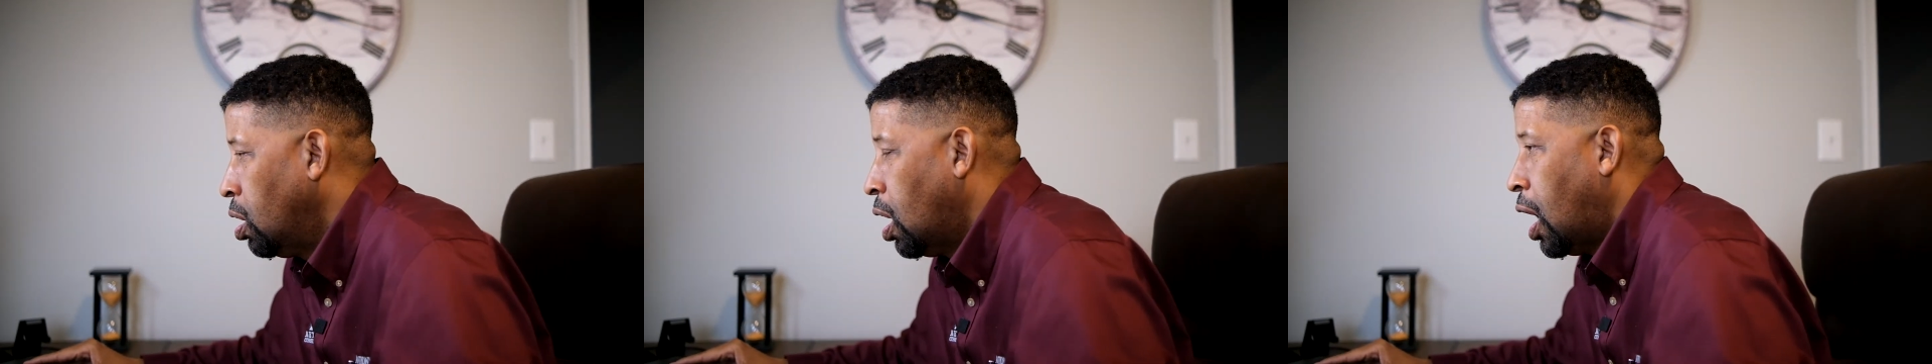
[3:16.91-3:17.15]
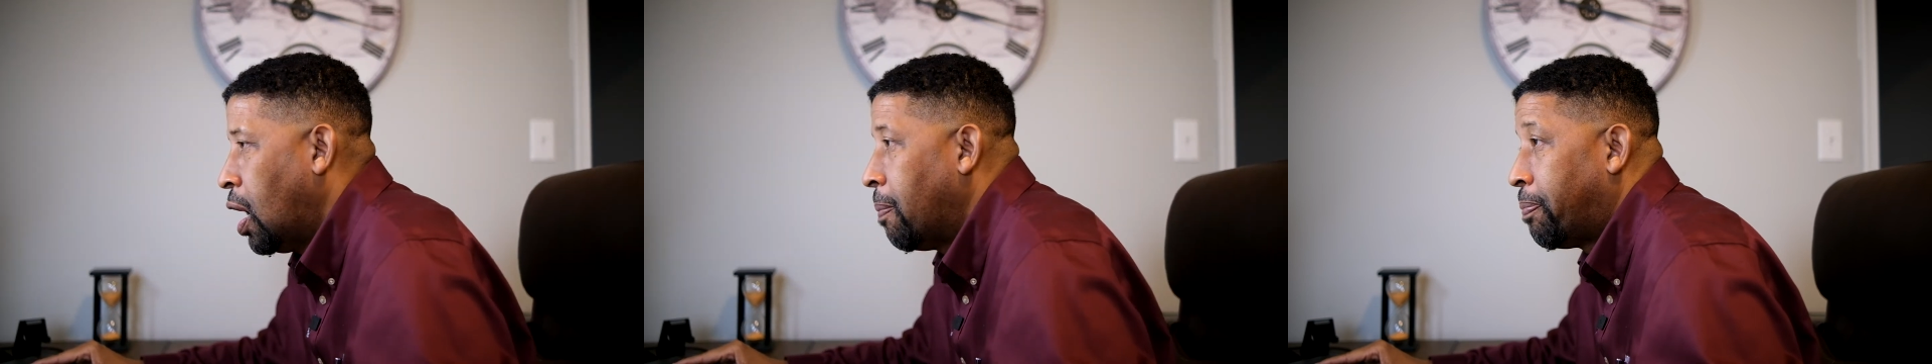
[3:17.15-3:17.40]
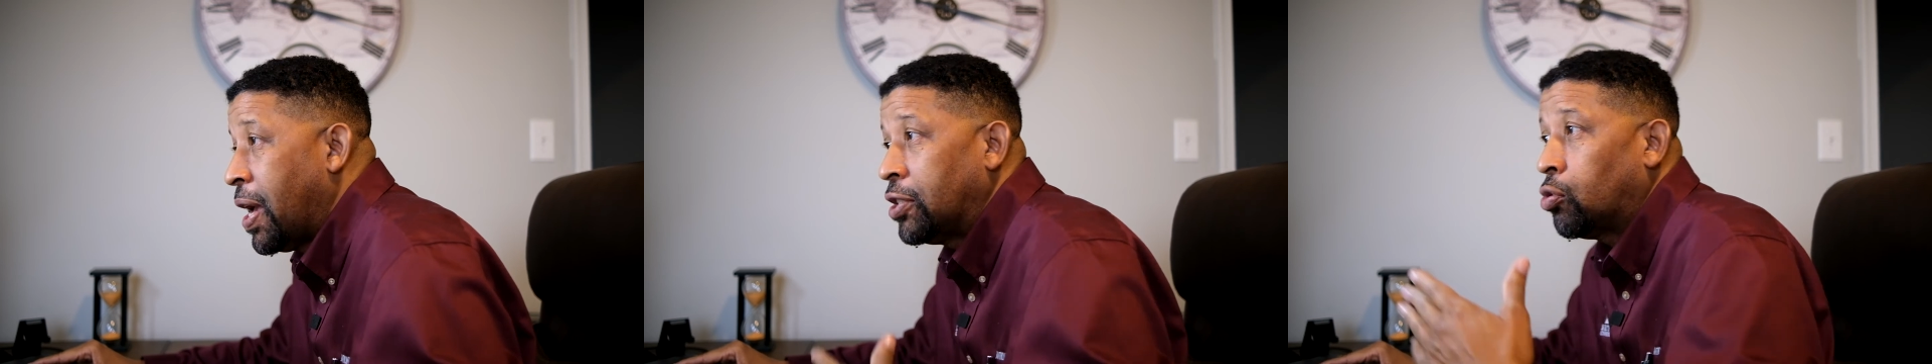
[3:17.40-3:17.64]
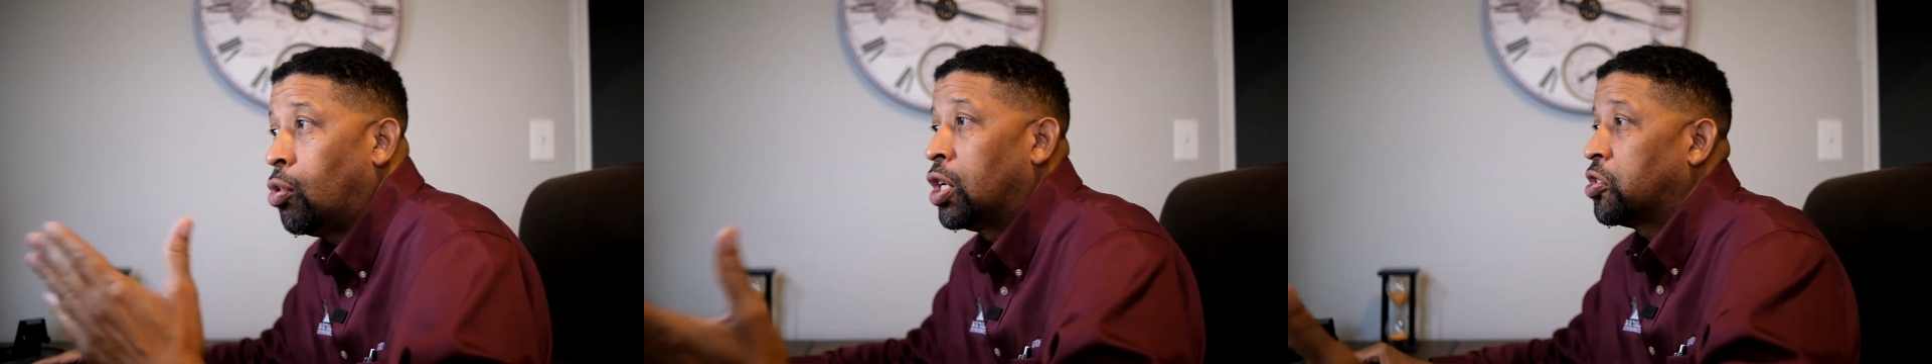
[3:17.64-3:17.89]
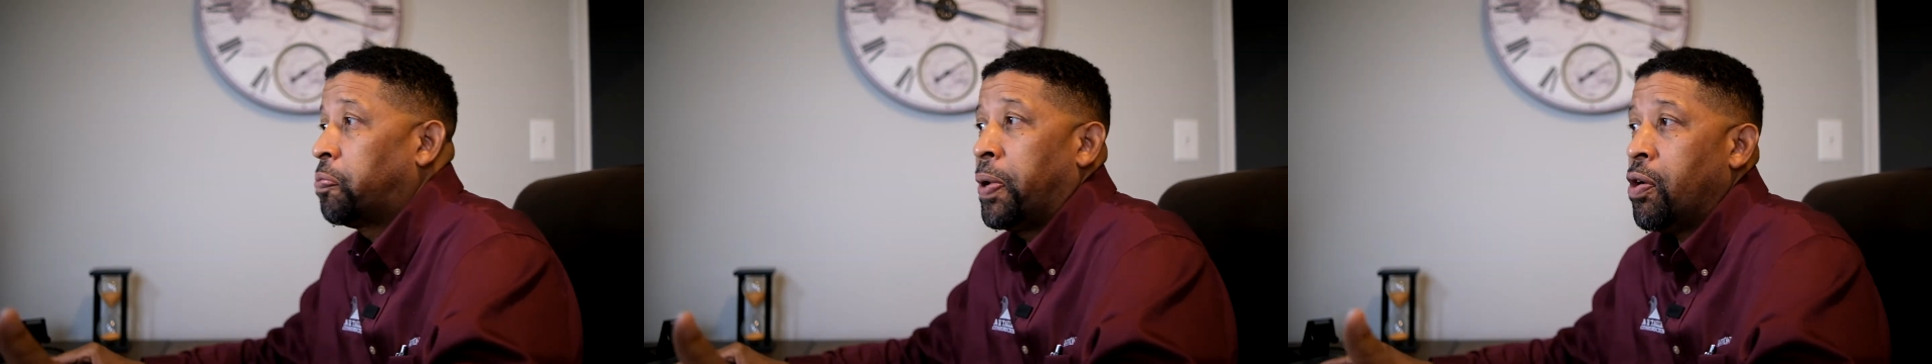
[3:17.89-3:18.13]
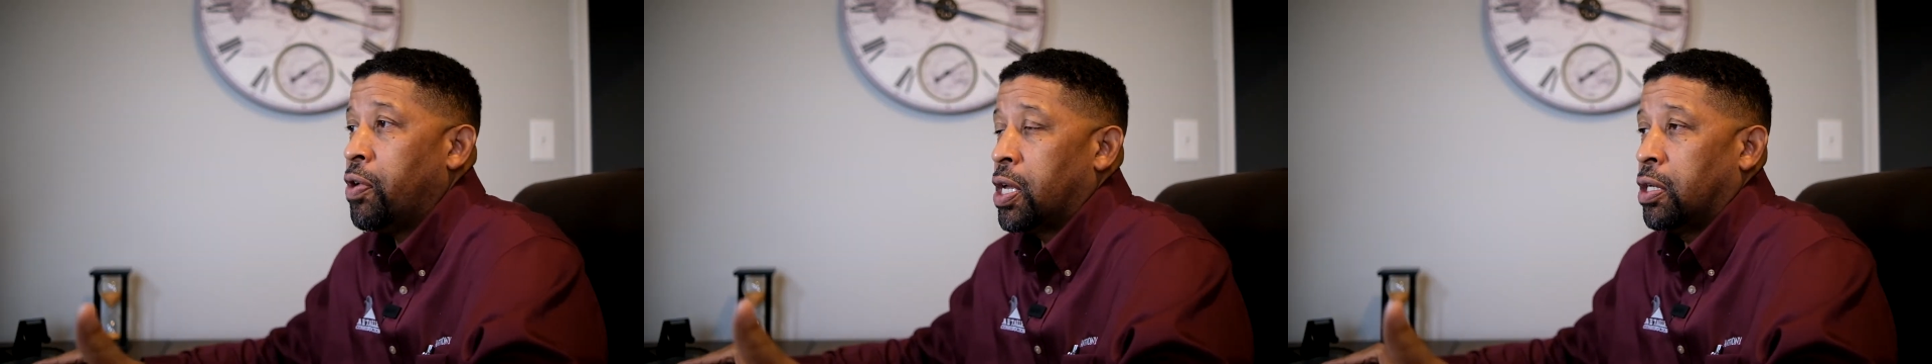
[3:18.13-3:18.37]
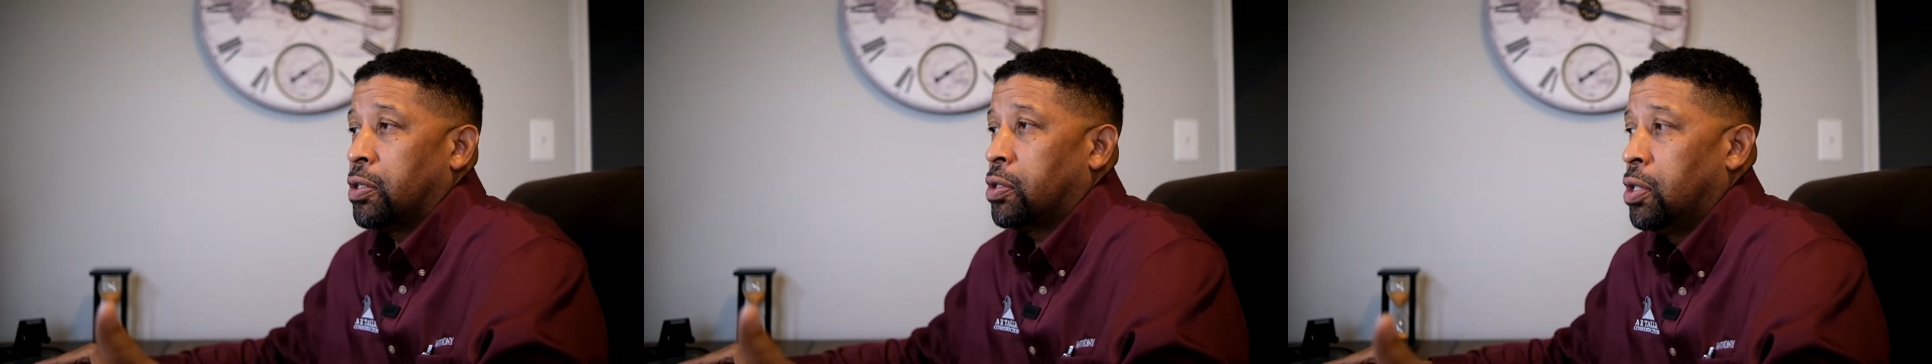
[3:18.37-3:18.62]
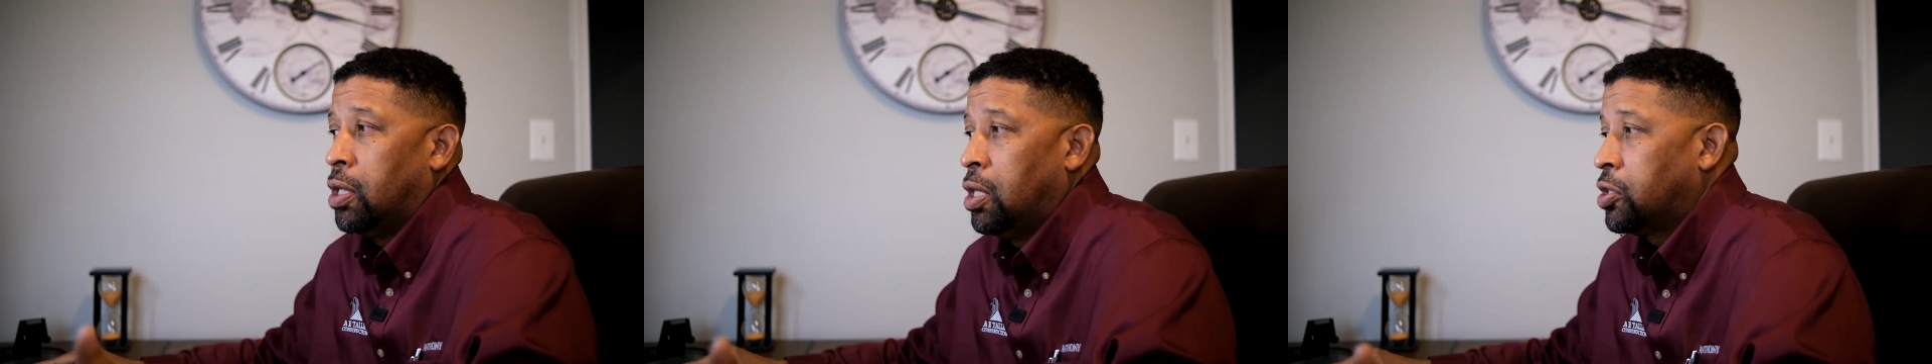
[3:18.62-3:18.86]
um, based on experience,
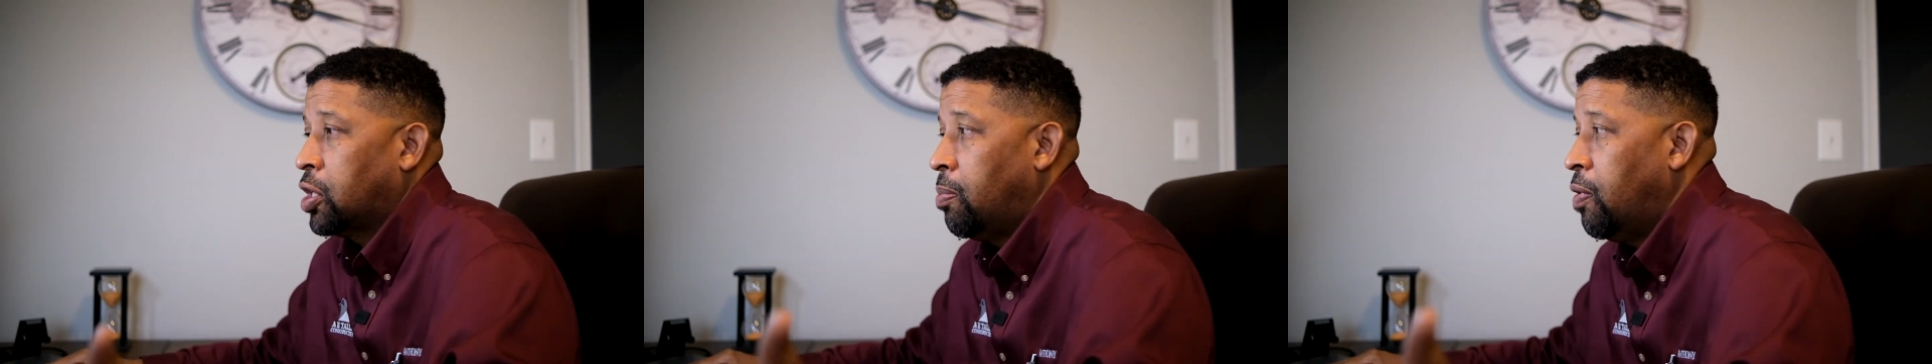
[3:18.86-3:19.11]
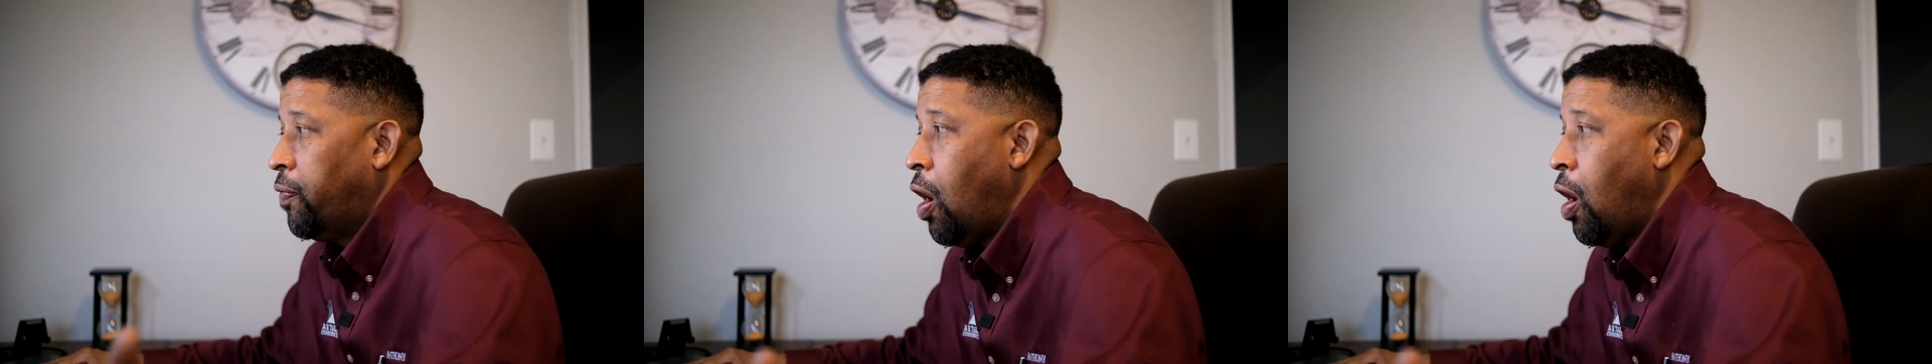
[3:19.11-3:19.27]
some of